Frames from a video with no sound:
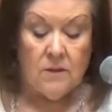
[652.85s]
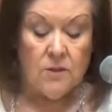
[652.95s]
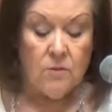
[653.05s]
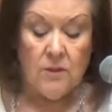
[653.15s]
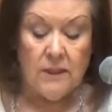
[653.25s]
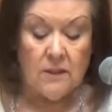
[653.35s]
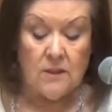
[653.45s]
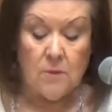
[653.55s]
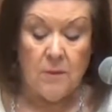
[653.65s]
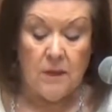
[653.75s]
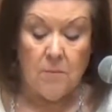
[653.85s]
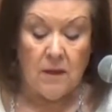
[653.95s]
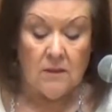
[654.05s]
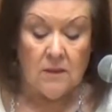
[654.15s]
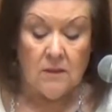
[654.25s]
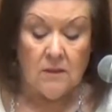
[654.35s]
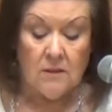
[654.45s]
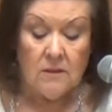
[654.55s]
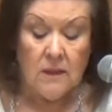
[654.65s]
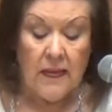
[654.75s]
too little to be among the
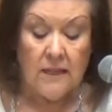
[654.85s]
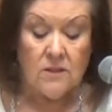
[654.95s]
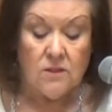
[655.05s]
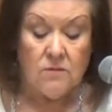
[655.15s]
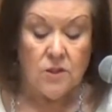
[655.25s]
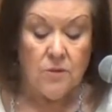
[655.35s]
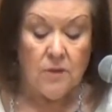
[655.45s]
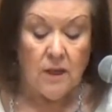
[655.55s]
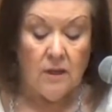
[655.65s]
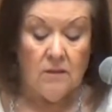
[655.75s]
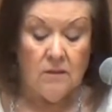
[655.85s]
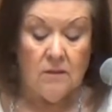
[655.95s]
clans of Judah,